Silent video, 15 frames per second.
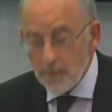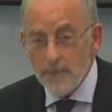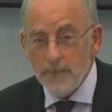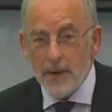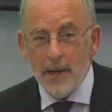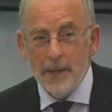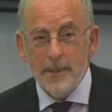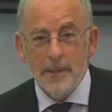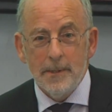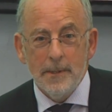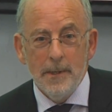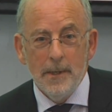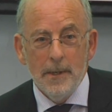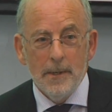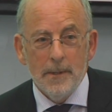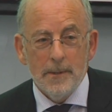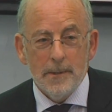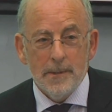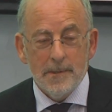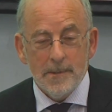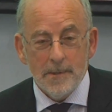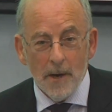provided
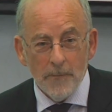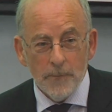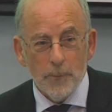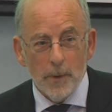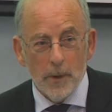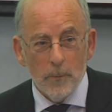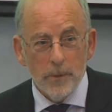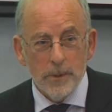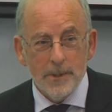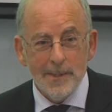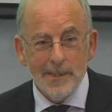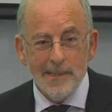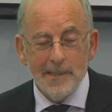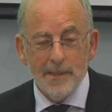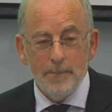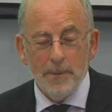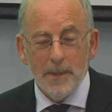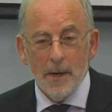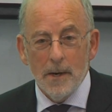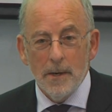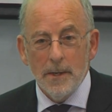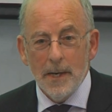the software which the
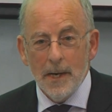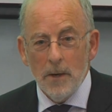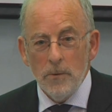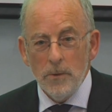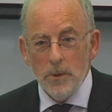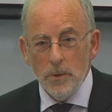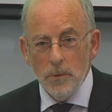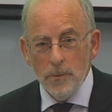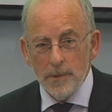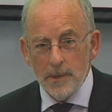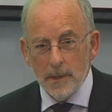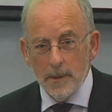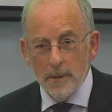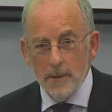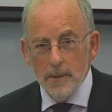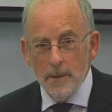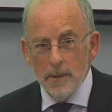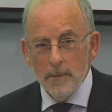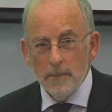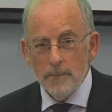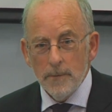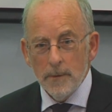ECB are now using
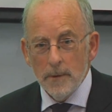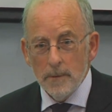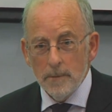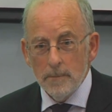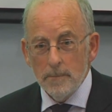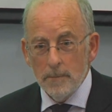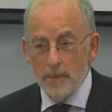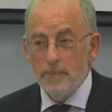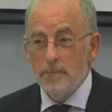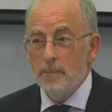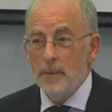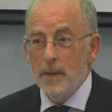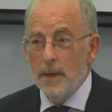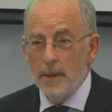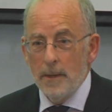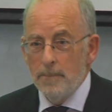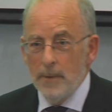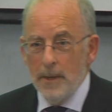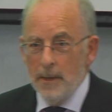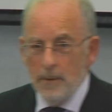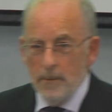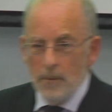for, well, they
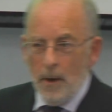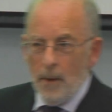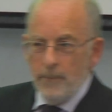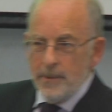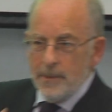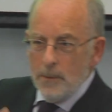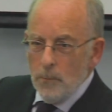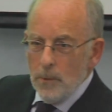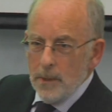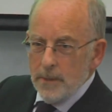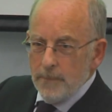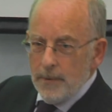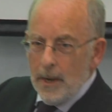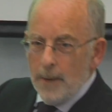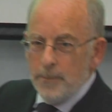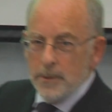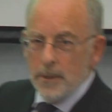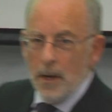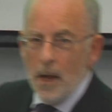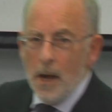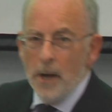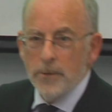may obviously will develop it a
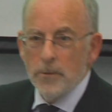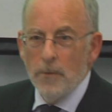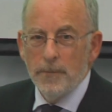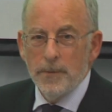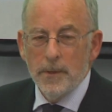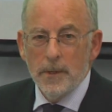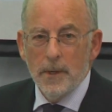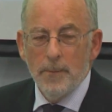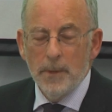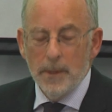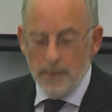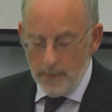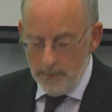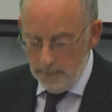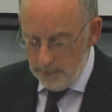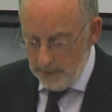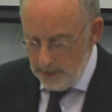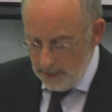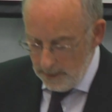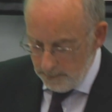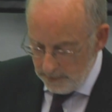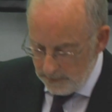lot over the coming period,